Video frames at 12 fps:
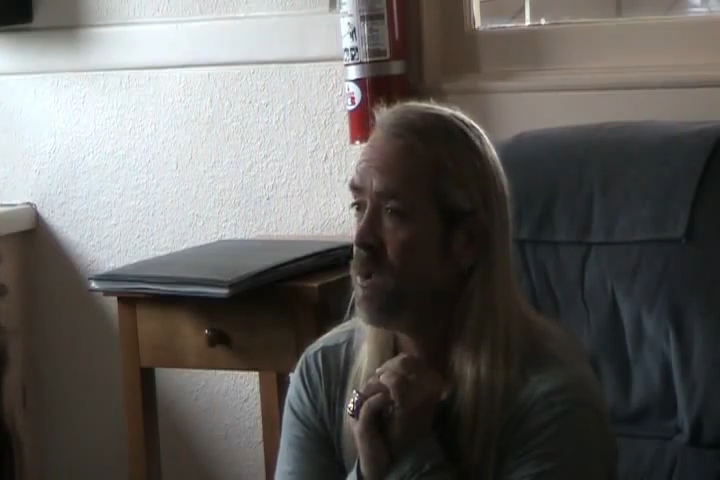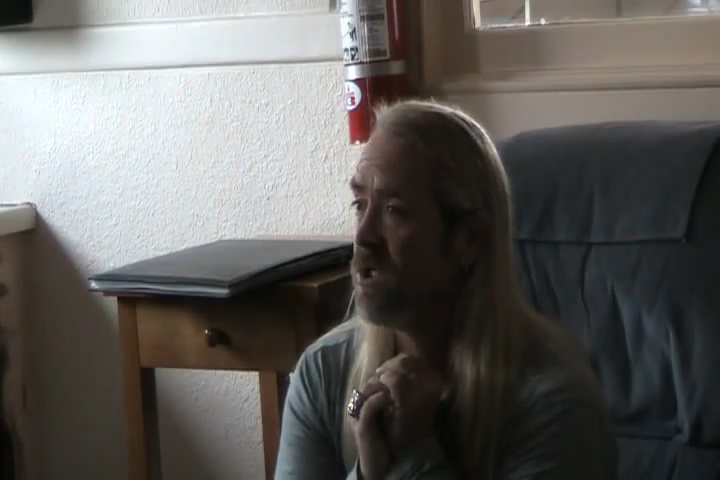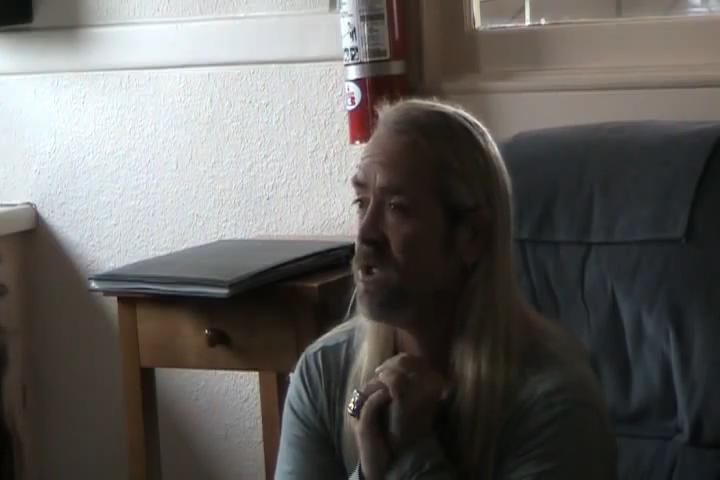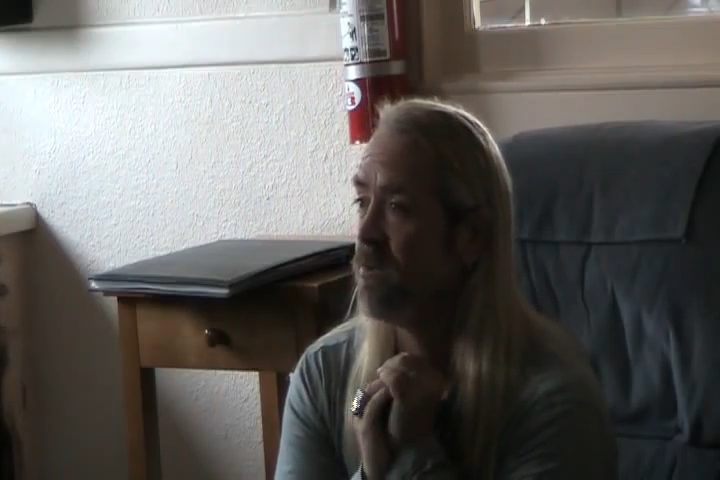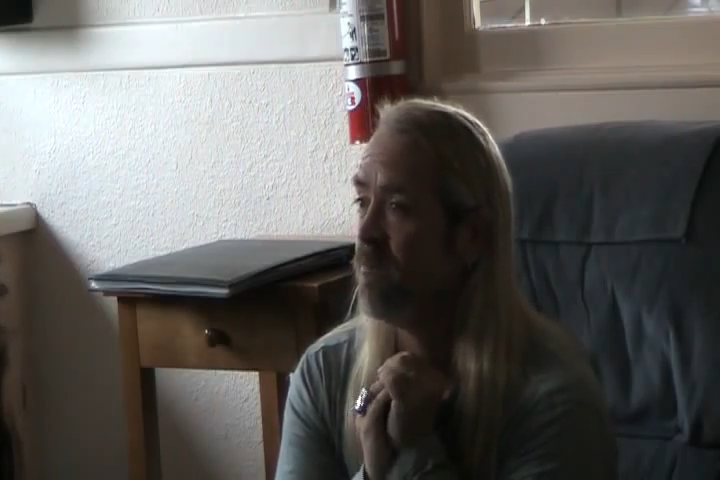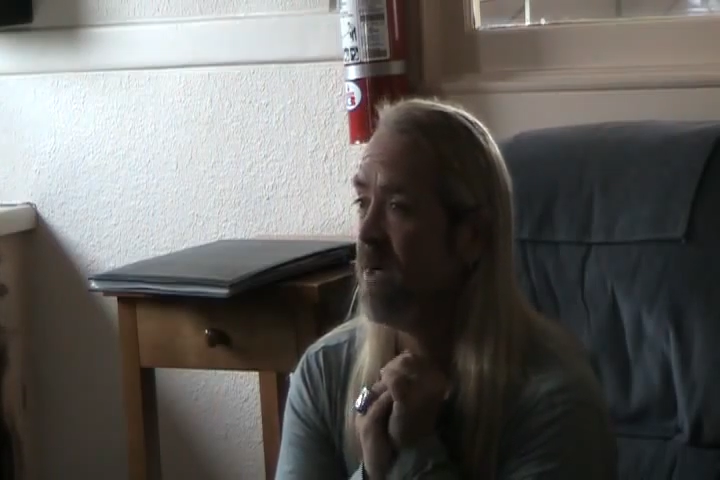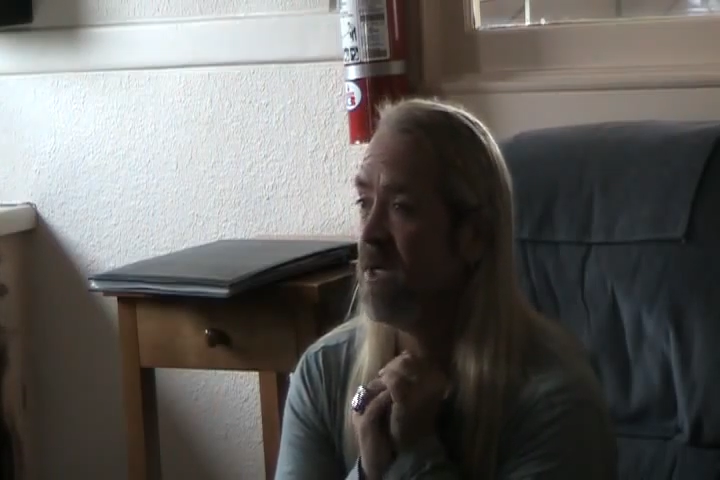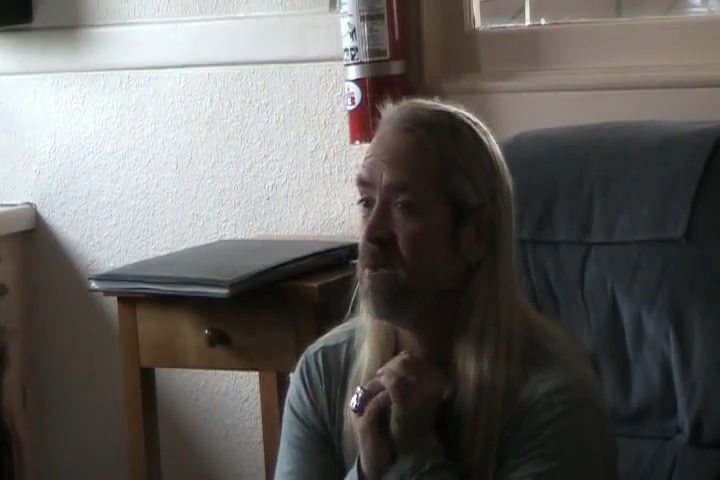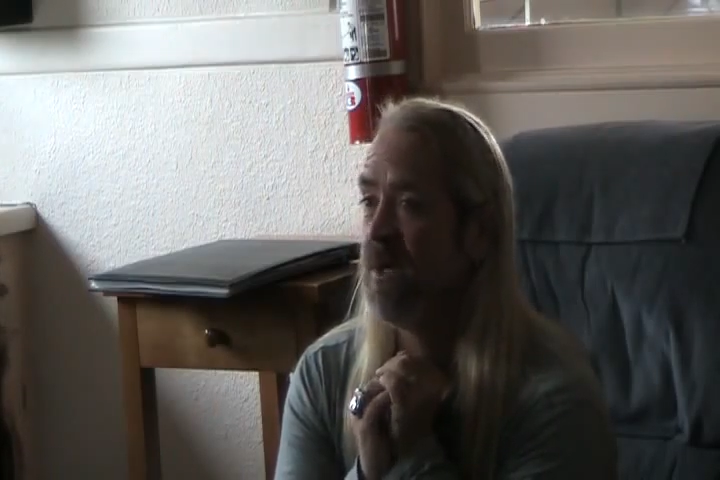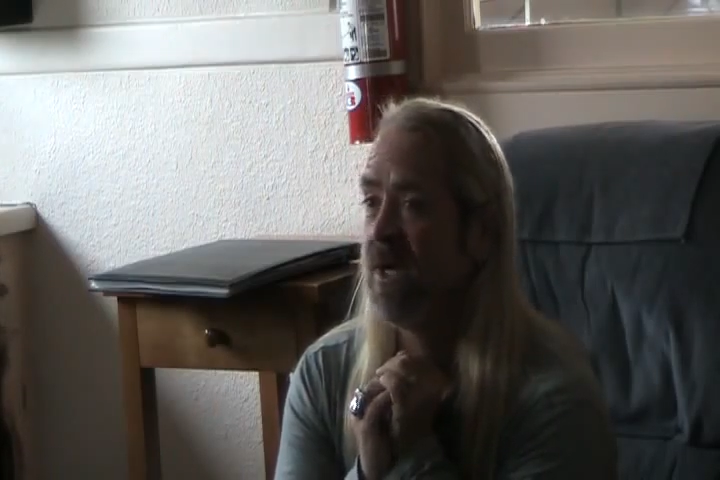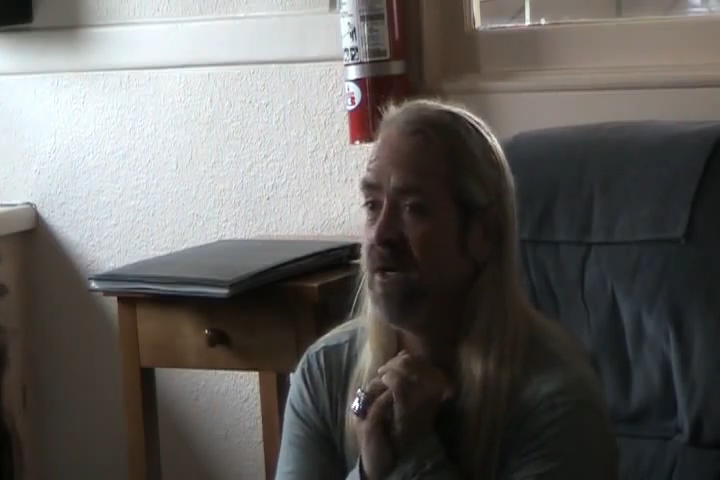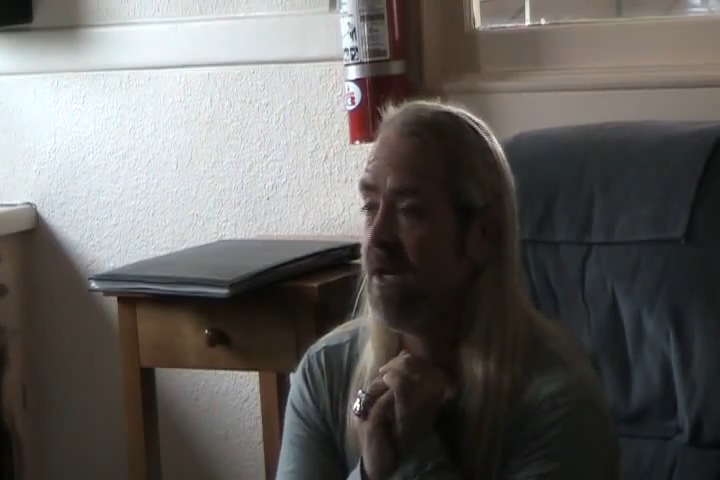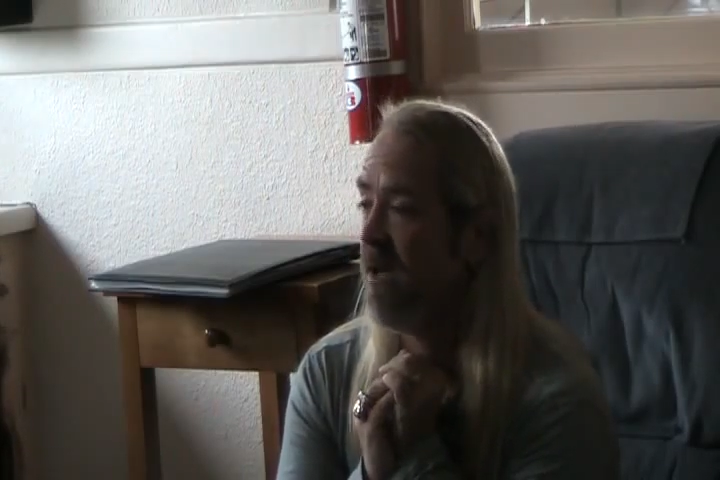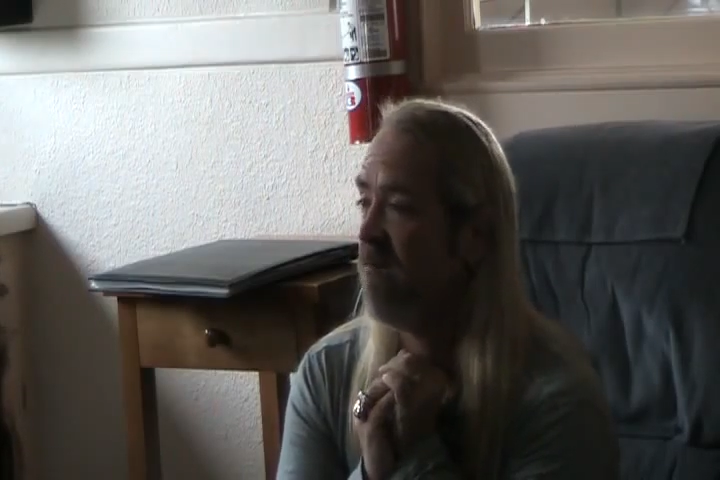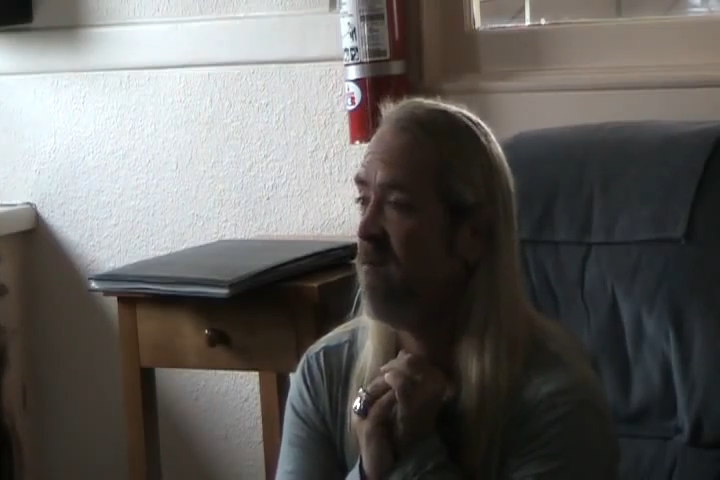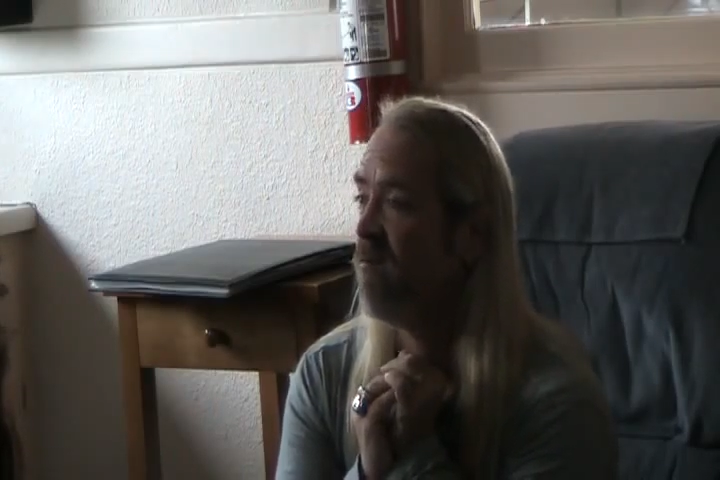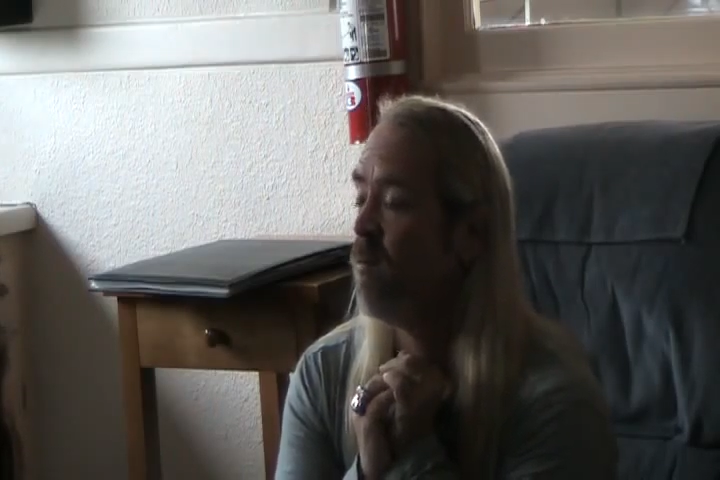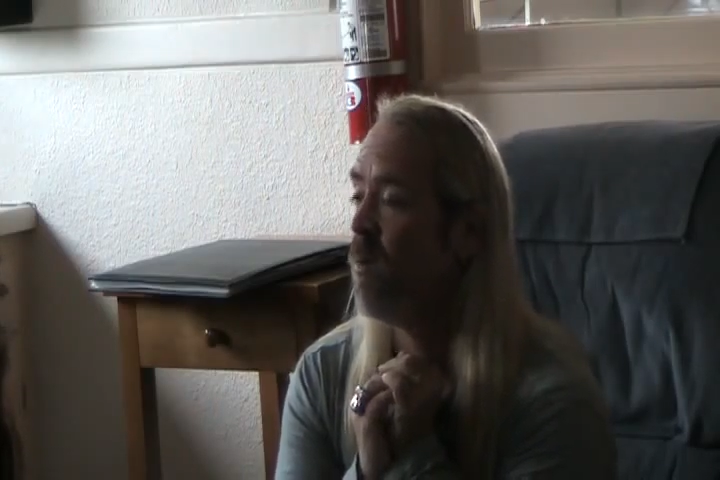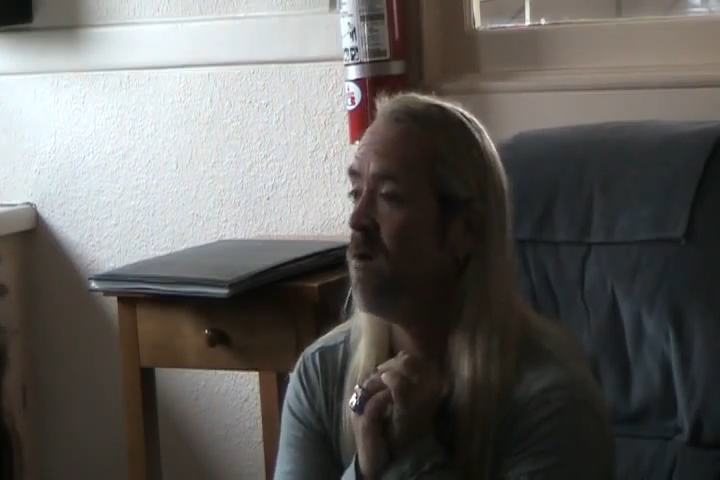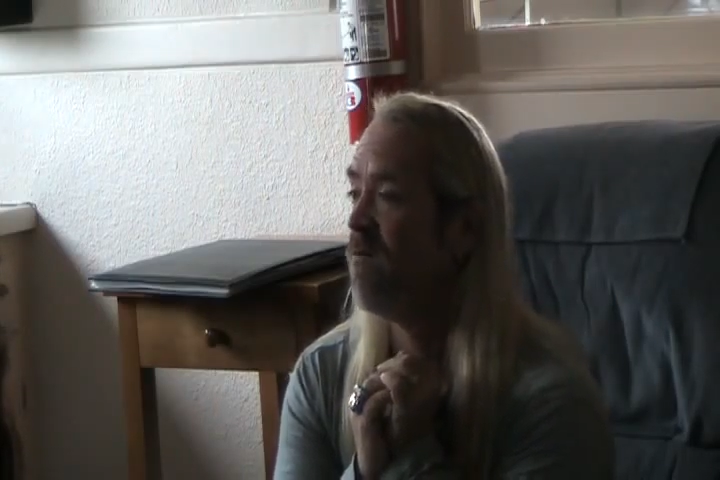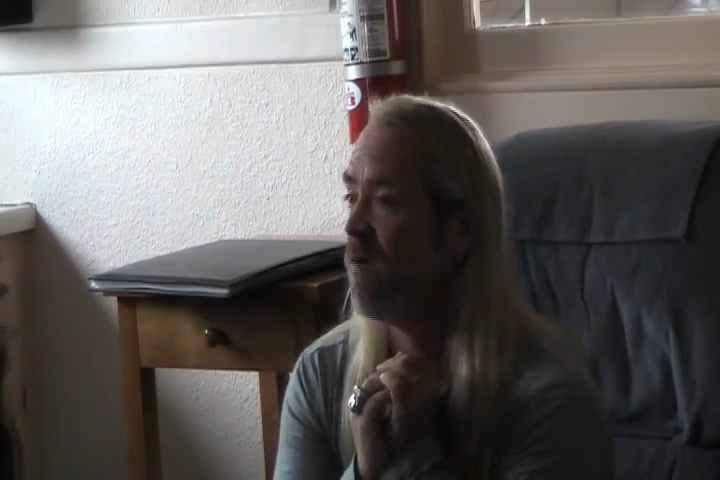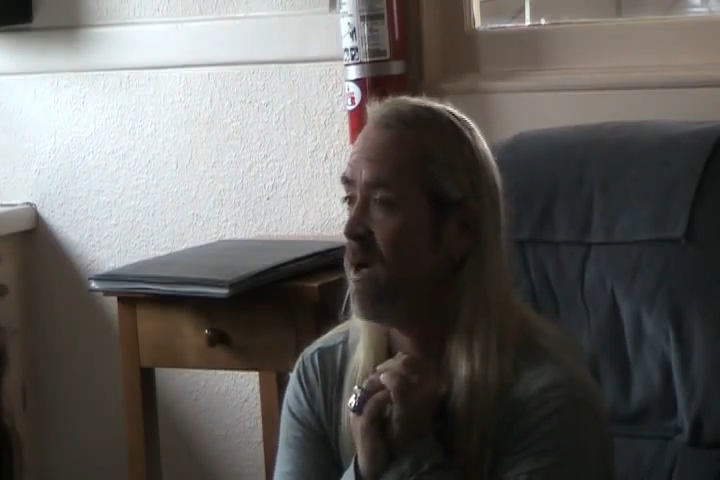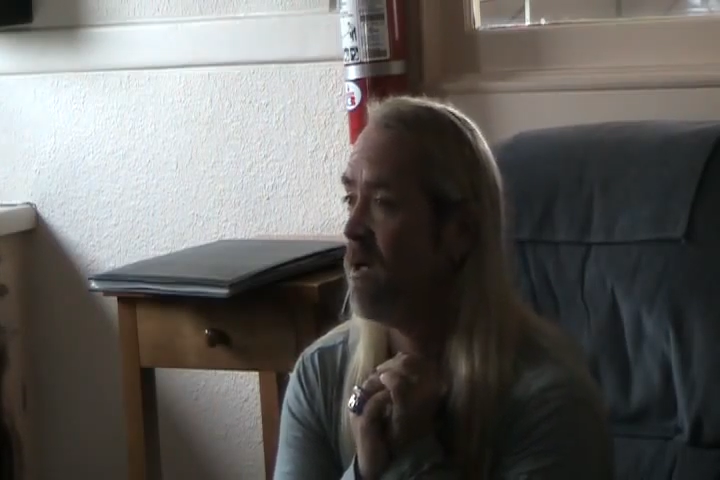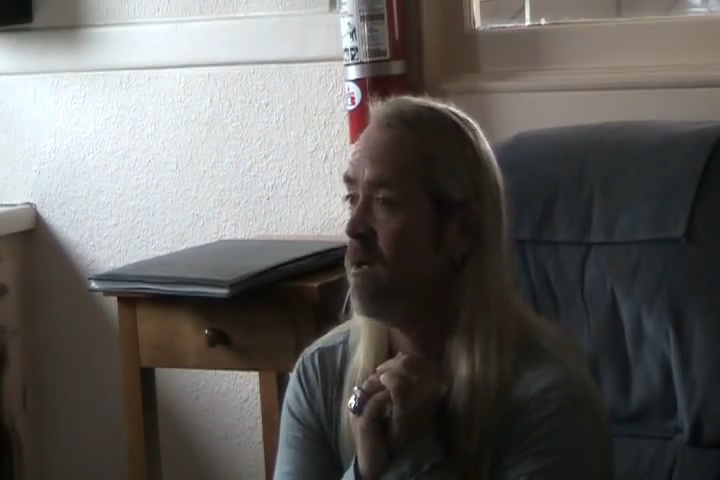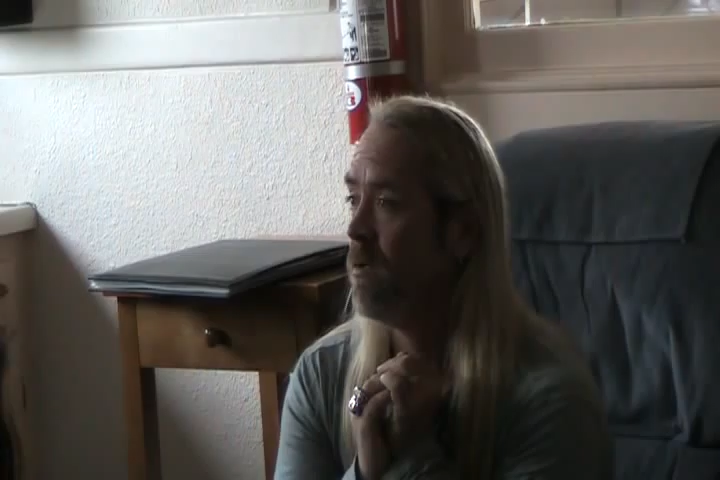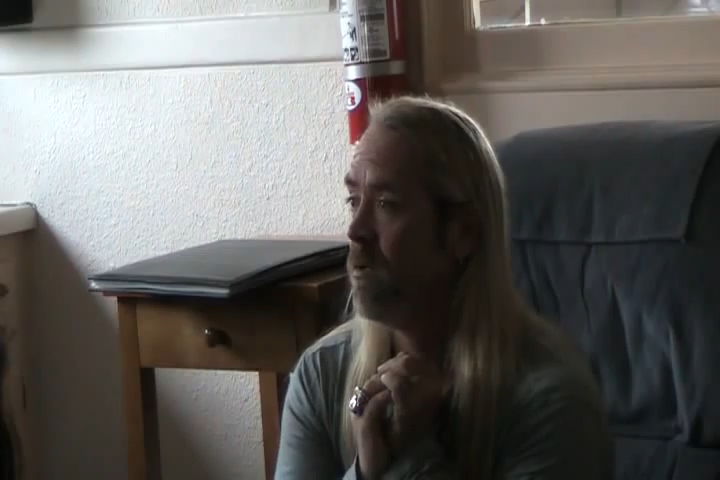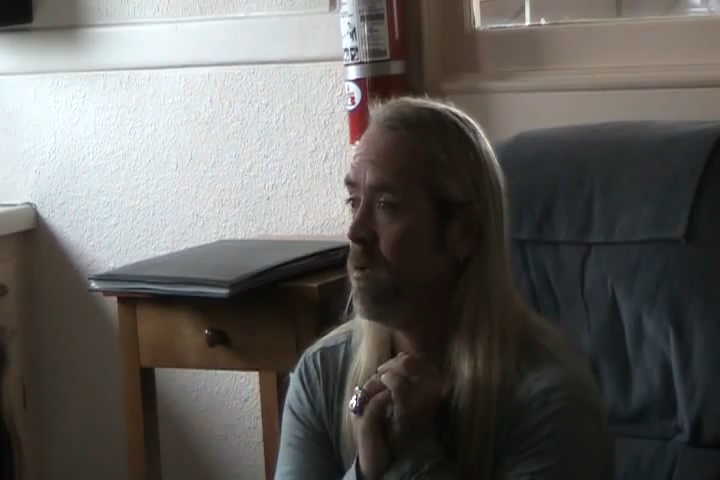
Which just means we get to have even more fun.